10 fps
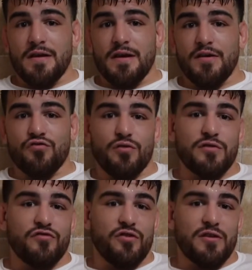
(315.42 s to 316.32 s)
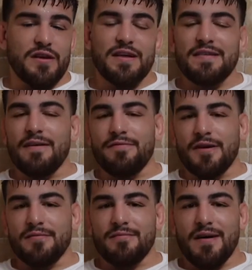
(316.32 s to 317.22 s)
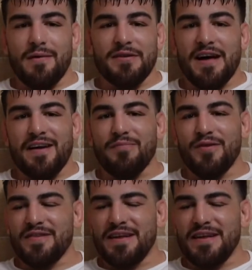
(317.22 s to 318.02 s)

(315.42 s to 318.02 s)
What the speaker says: Enjoy the journey. It's not fun. I'm a live person.